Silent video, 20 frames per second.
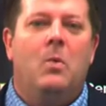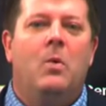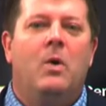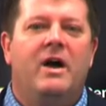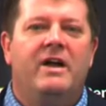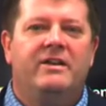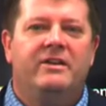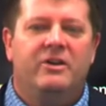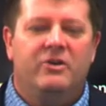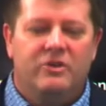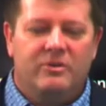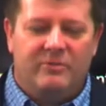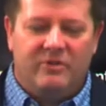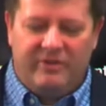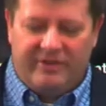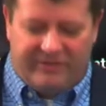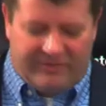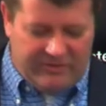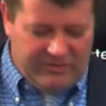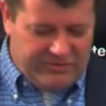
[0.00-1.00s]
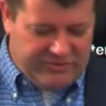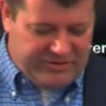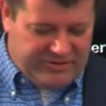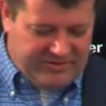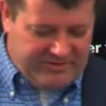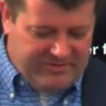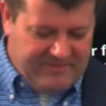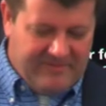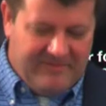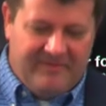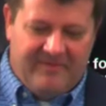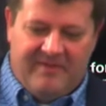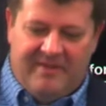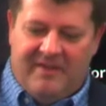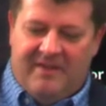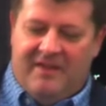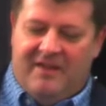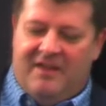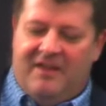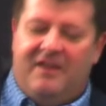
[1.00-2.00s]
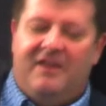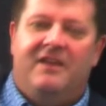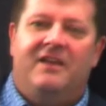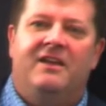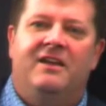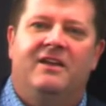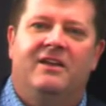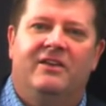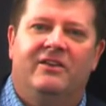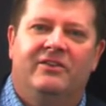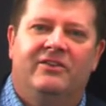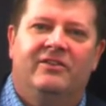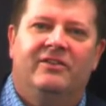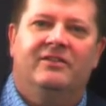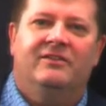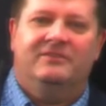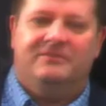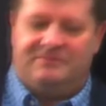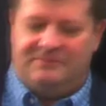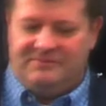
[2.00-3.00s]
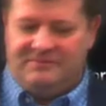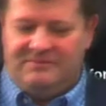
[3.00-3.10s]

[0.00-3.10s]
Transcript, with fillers: One notable exclusion is,